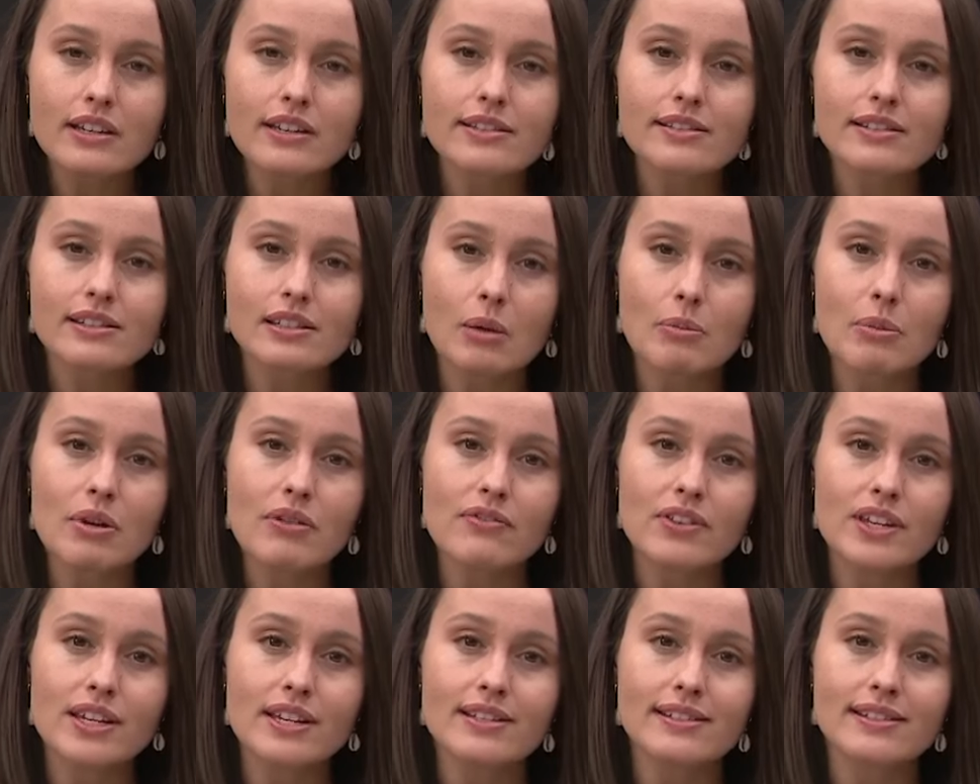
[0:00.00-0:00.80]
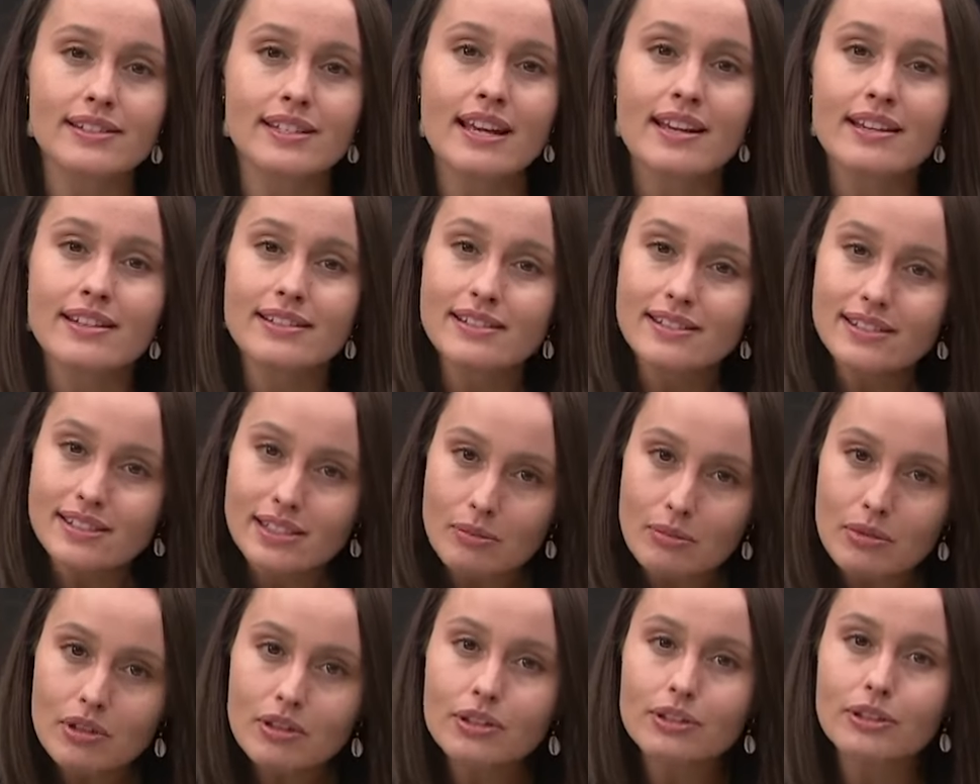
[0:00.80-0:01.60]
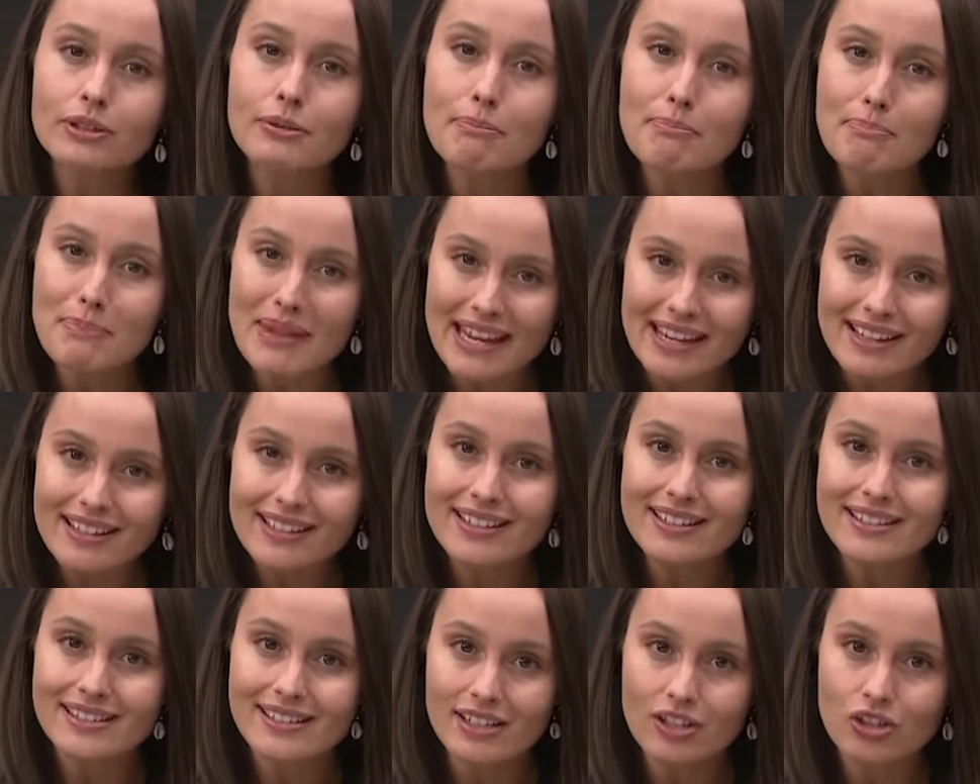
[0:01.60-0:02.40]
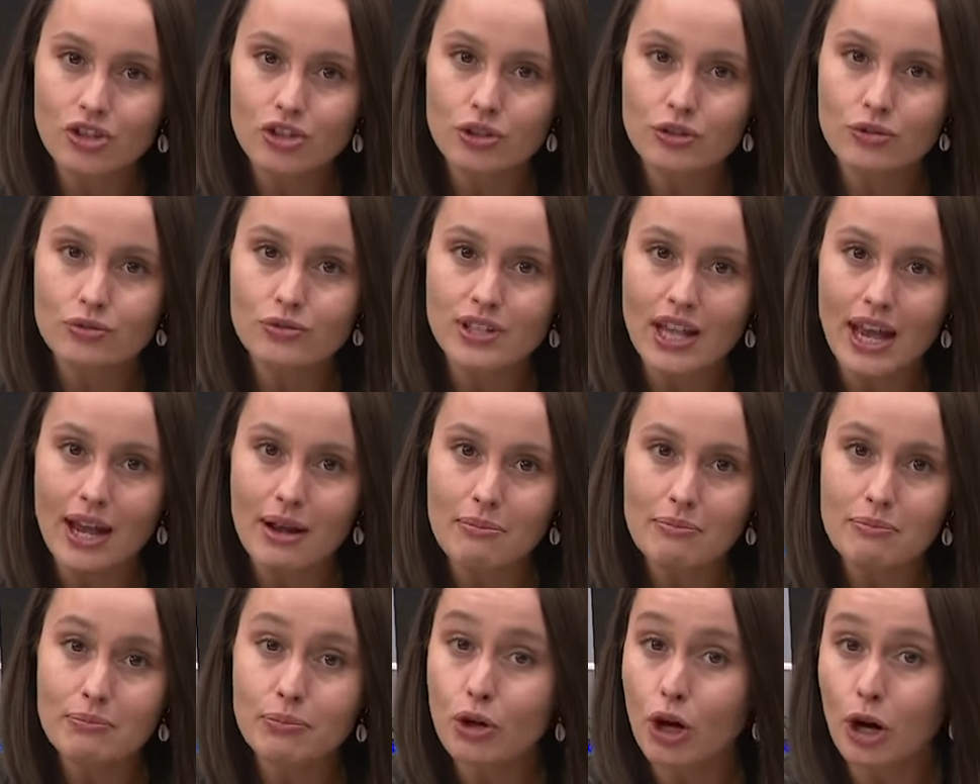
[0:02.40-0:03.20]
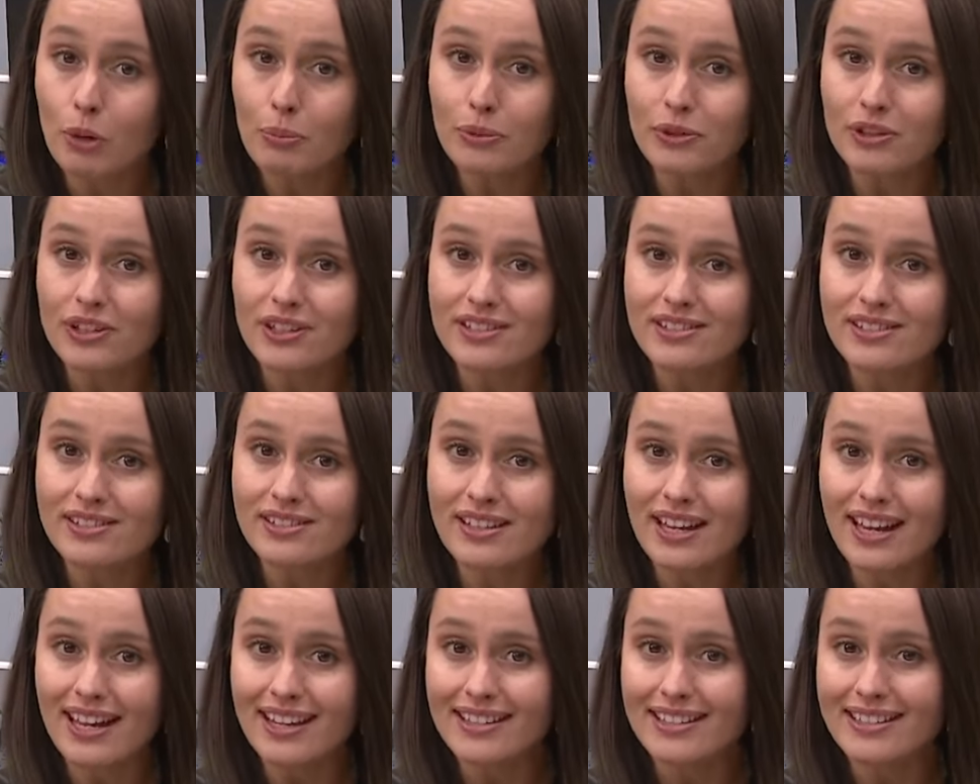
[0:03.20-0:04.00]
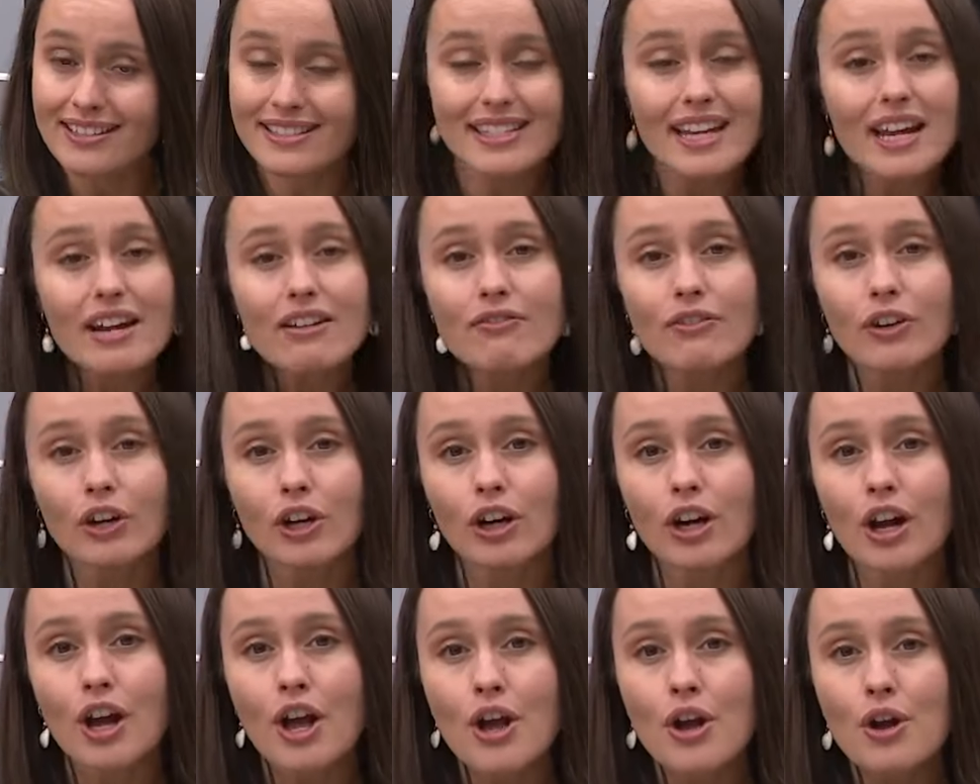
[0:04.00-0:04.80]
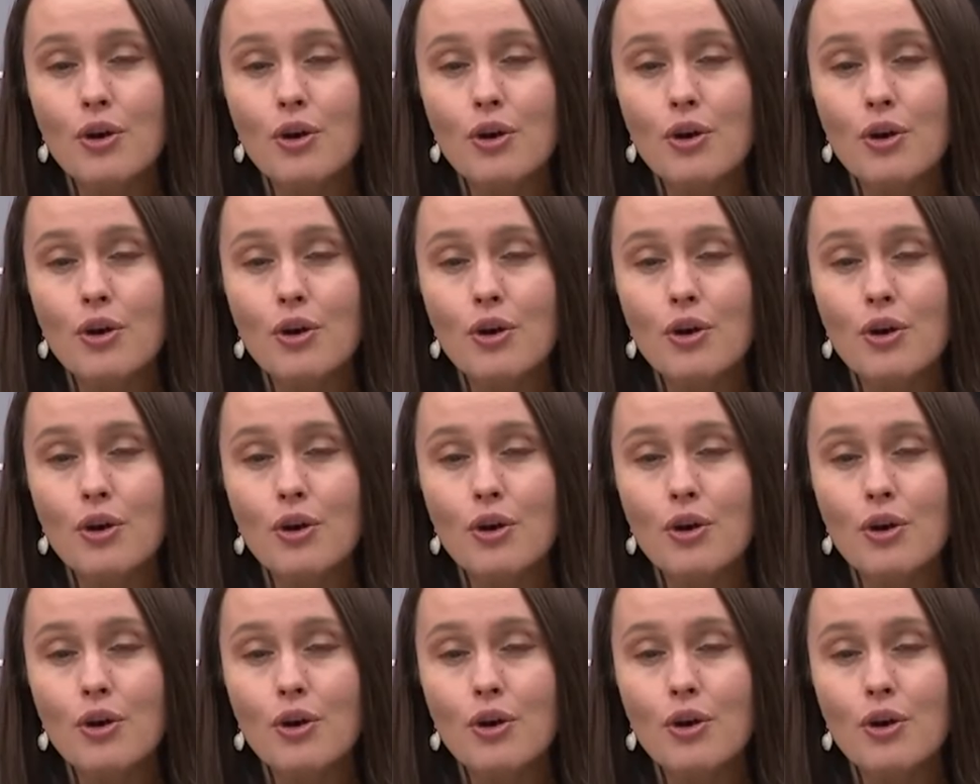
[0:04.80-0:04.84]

some of these similar maintenance issues at properties in Denver